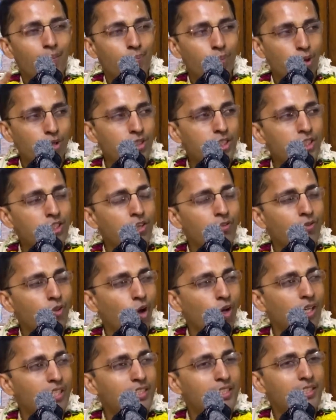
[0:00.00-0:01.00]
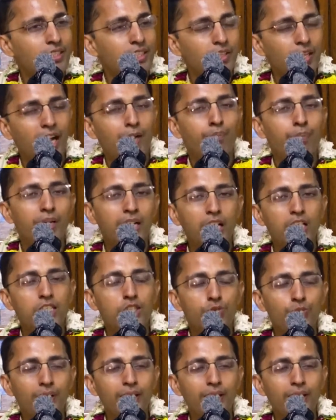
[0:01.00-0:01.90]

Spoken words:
process of knowledge, he said, that begins